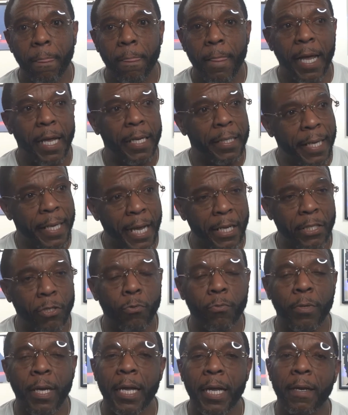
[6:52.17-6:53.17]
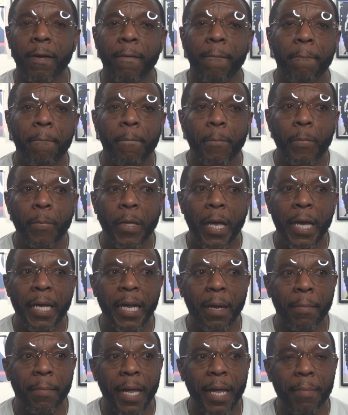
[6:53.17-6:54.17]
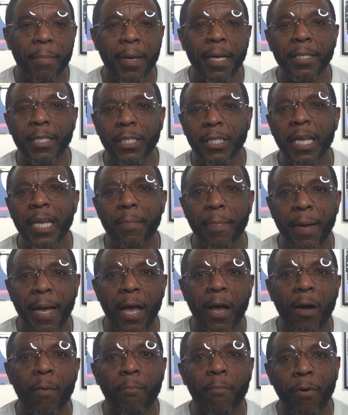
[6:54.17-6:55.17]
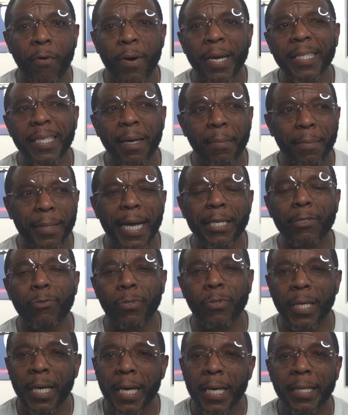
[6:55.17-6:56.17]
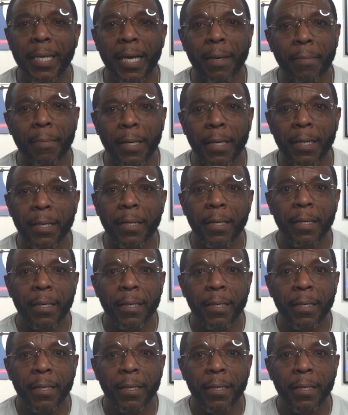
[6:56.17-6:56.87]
like a day or two later, and I'm like, man, just keep an eye on bro. He said, I'm glad you said that, man.